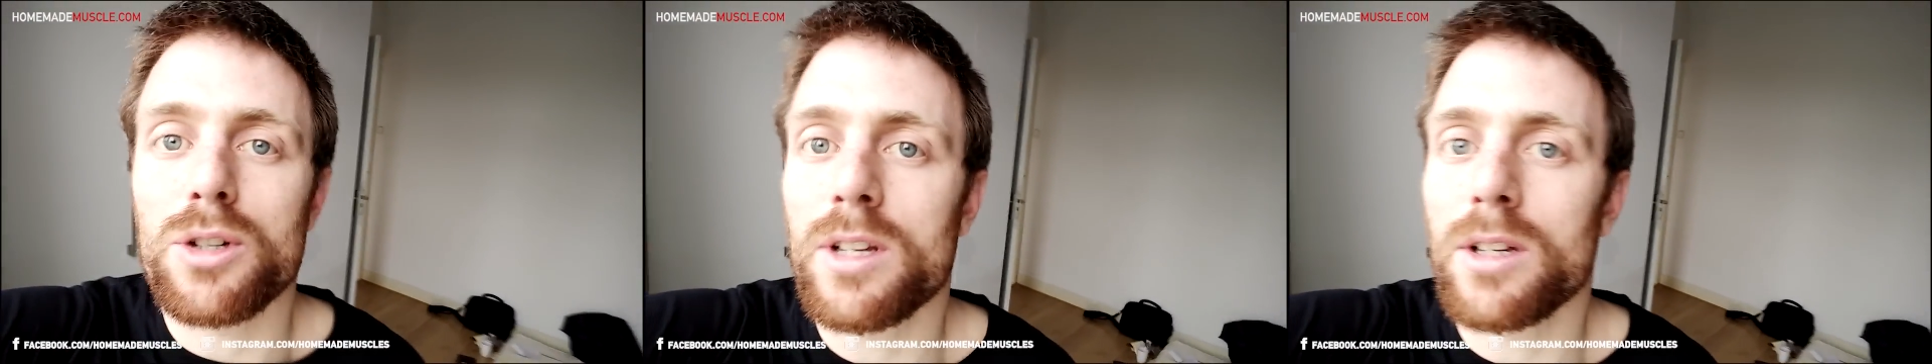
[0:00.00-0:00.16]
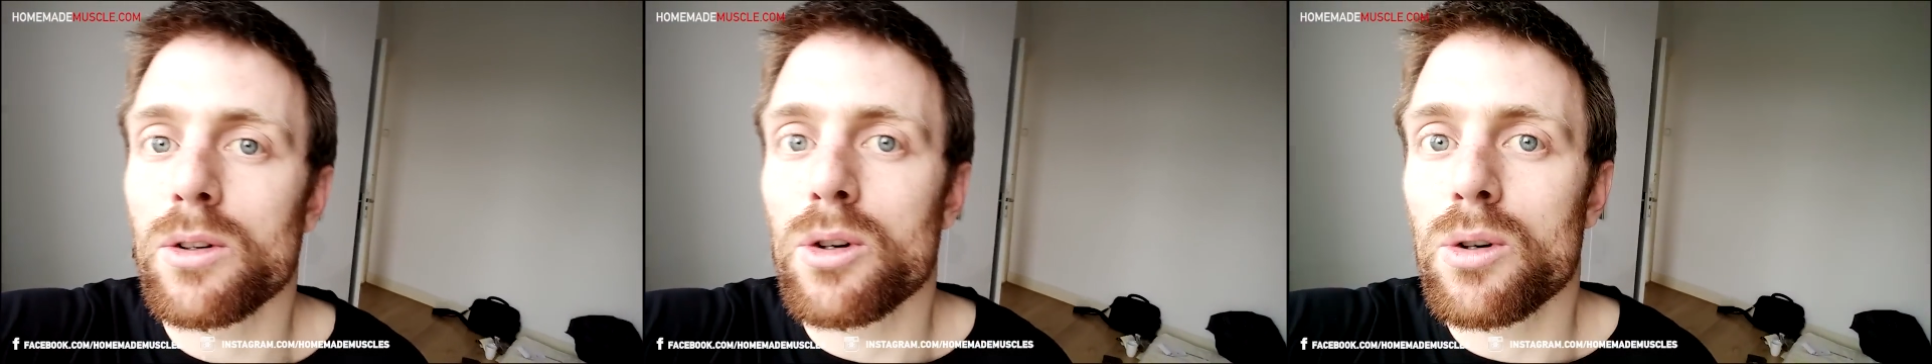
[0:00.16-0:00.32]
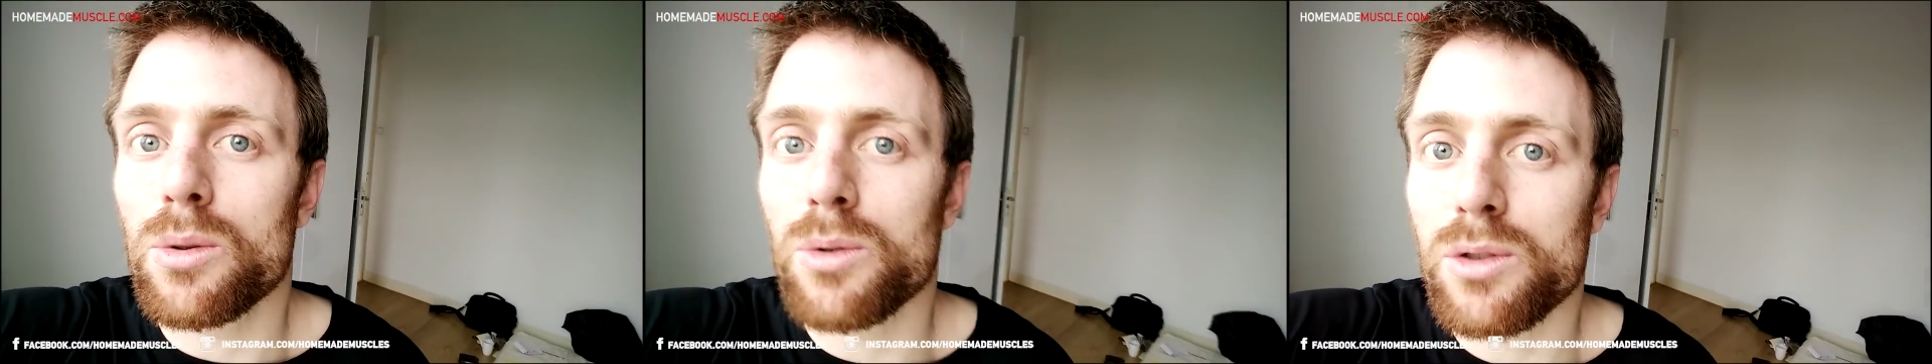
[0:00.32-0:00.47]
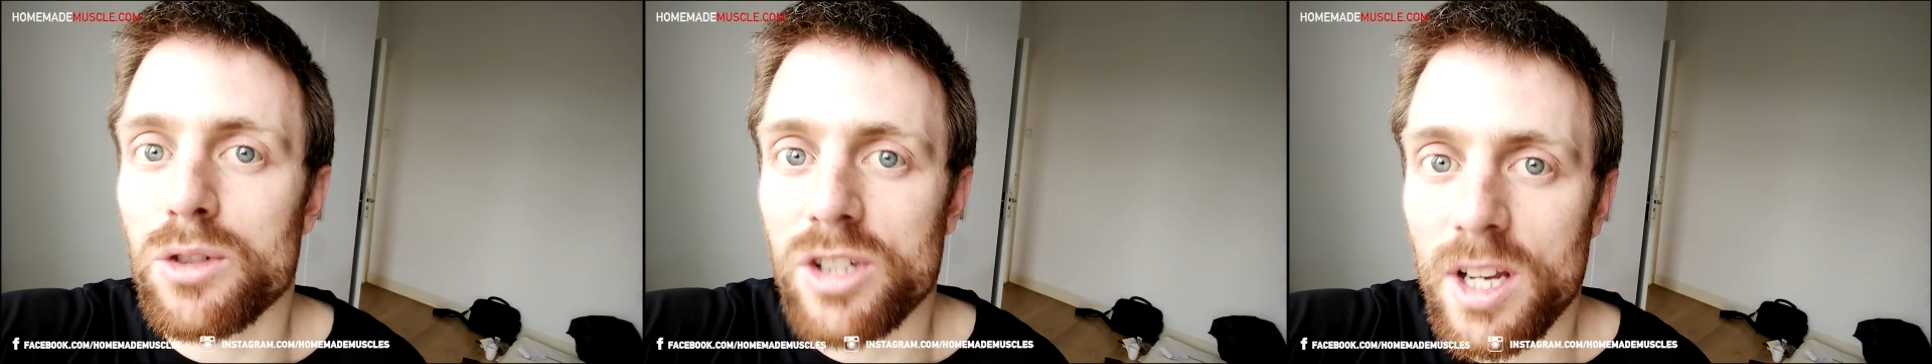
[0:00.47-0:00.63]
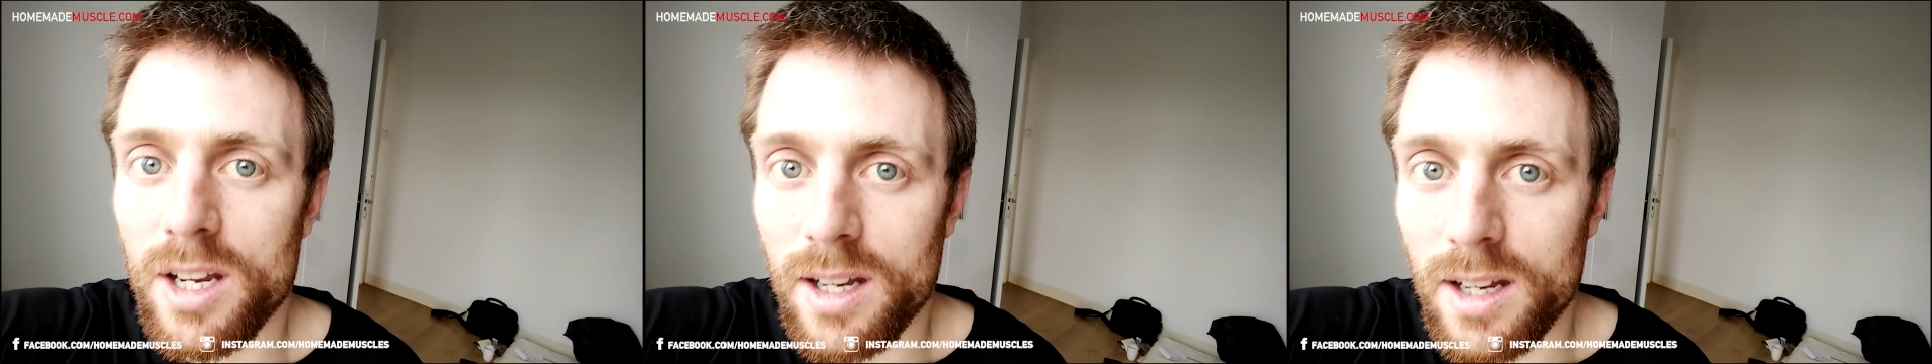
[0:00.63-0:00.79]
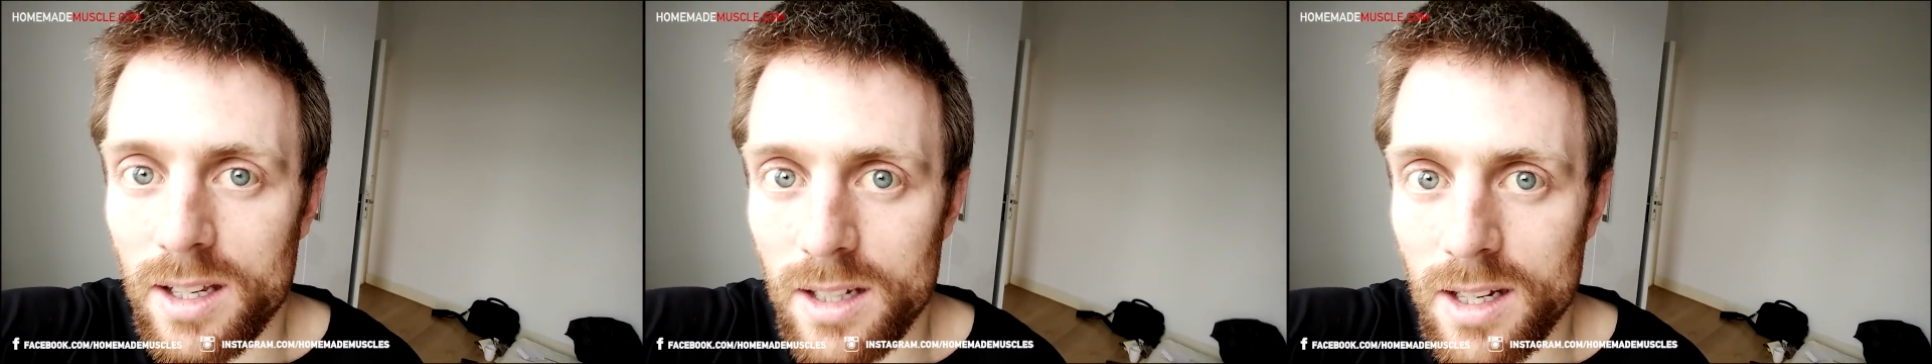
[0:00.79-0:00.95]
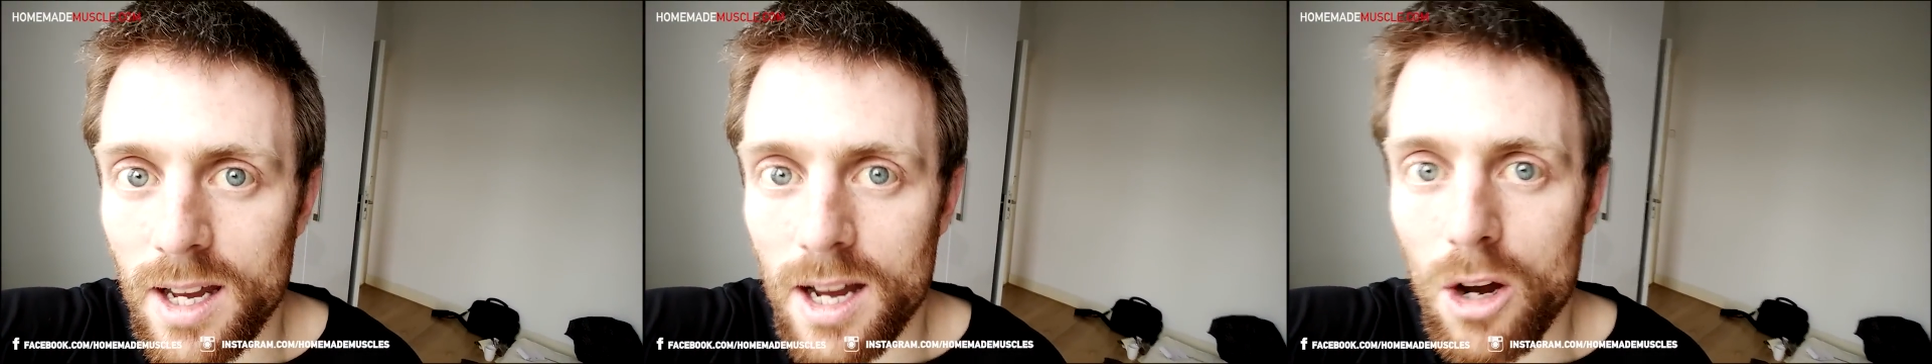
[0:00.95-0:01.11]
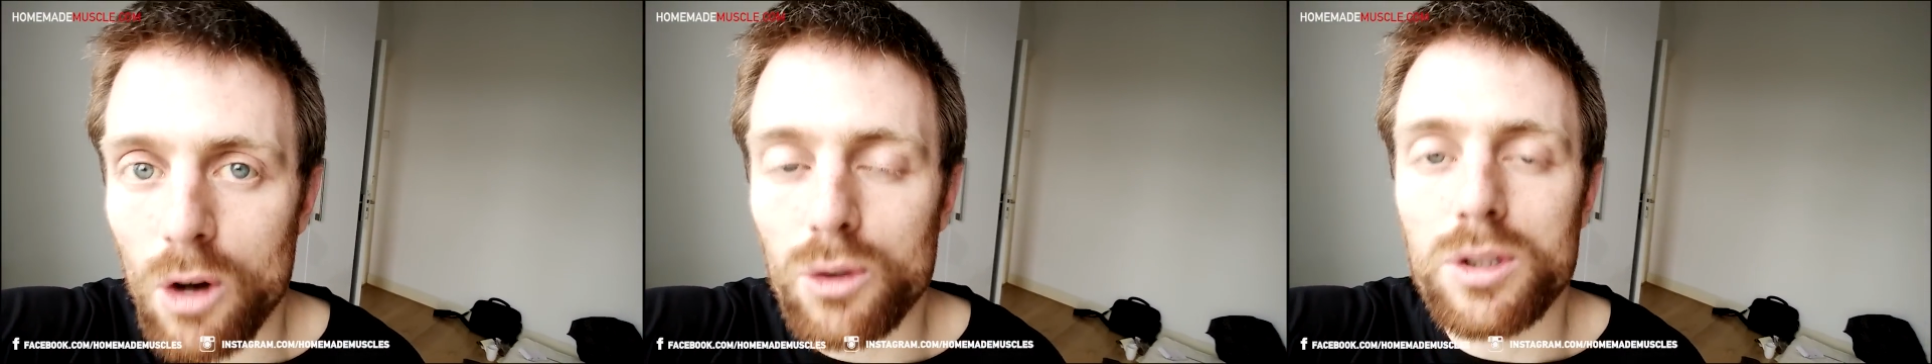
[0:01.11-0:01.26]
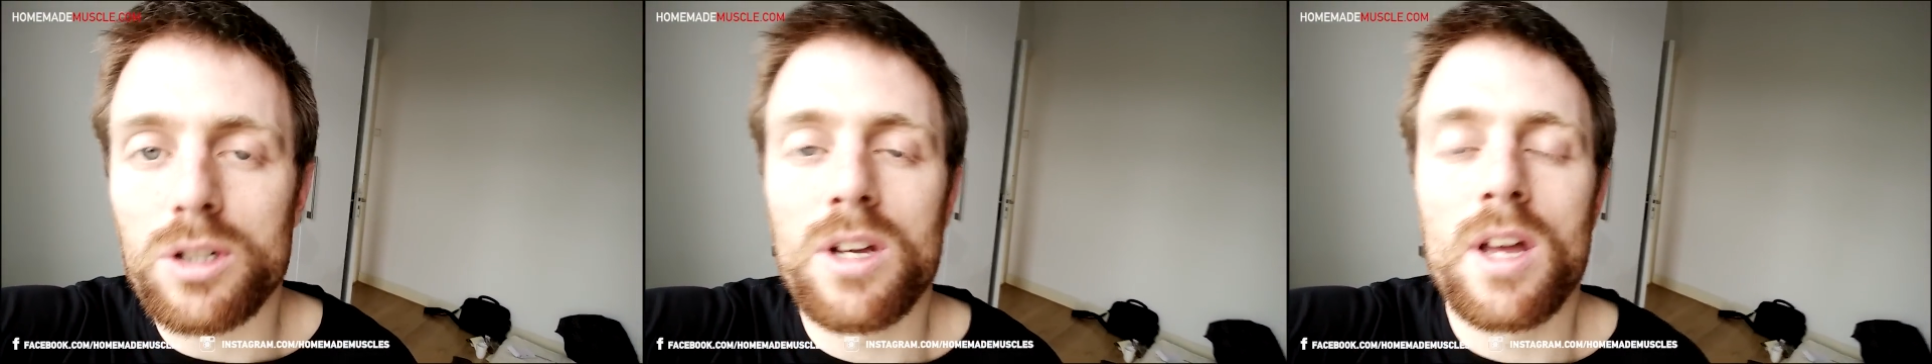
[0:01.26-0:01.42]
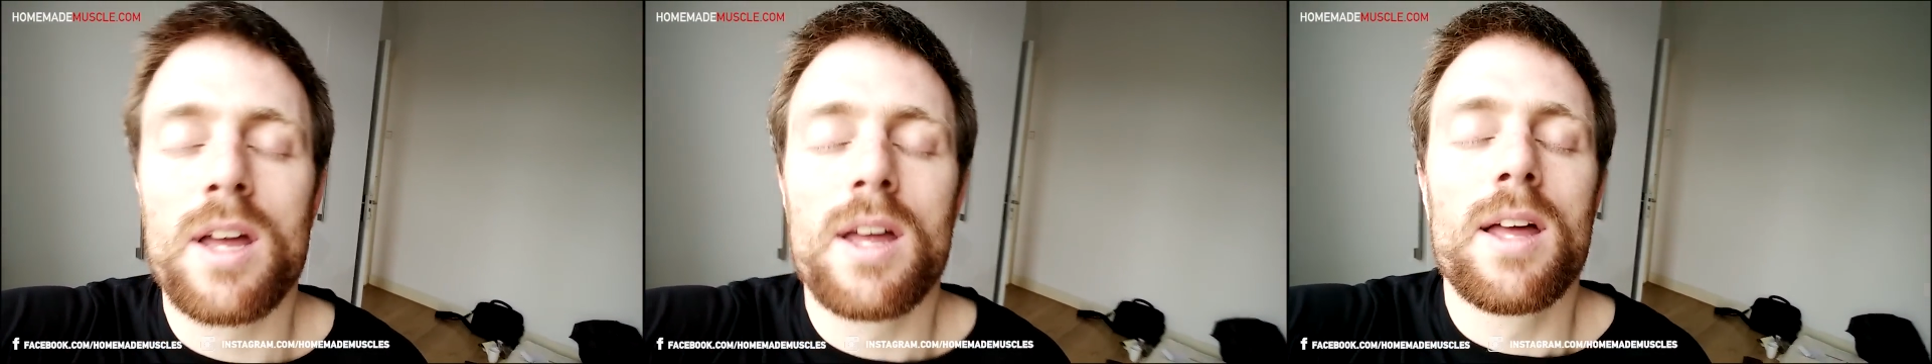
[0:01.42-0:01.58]
can go check it
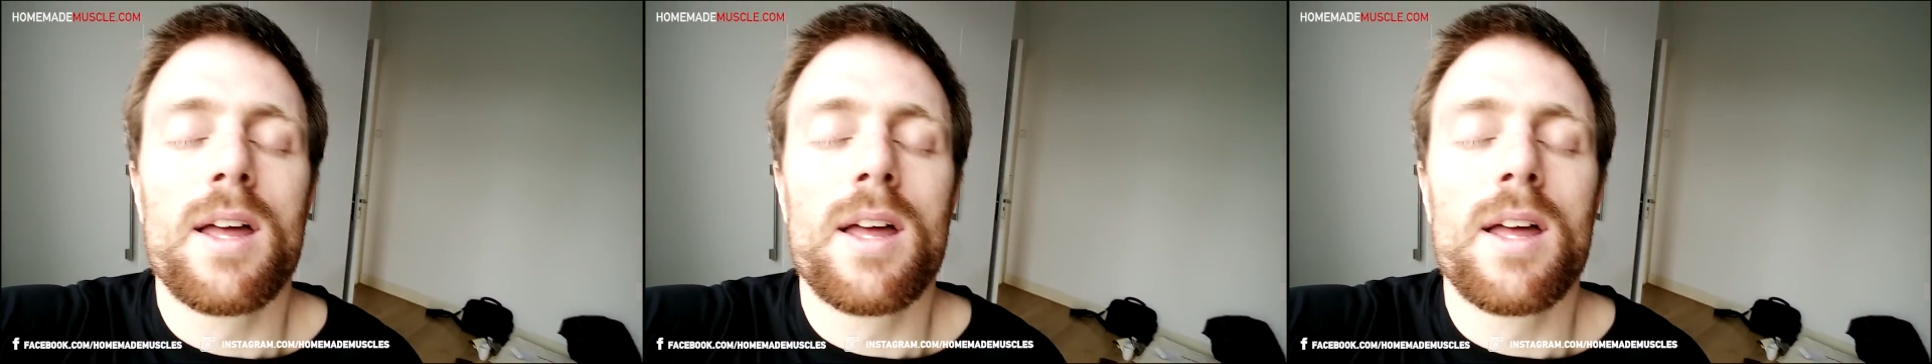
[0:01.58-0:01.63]
out